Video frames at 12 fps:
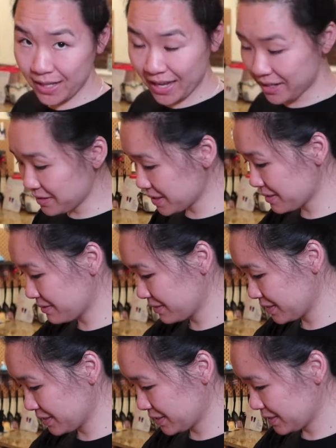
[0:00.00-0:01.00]
the eggs,
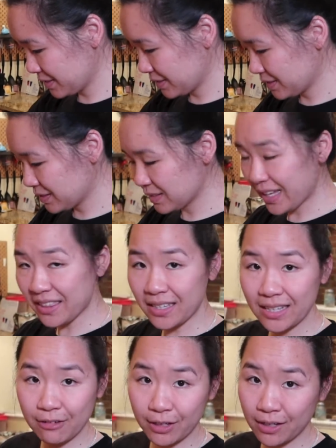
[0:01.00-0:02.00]
and
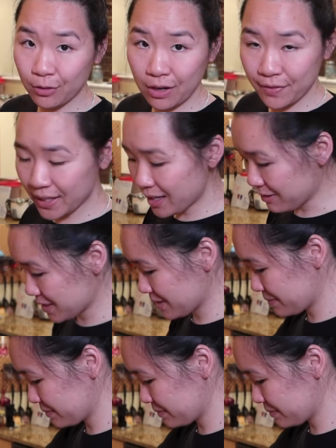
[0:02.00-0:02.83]
then get ready for everything else.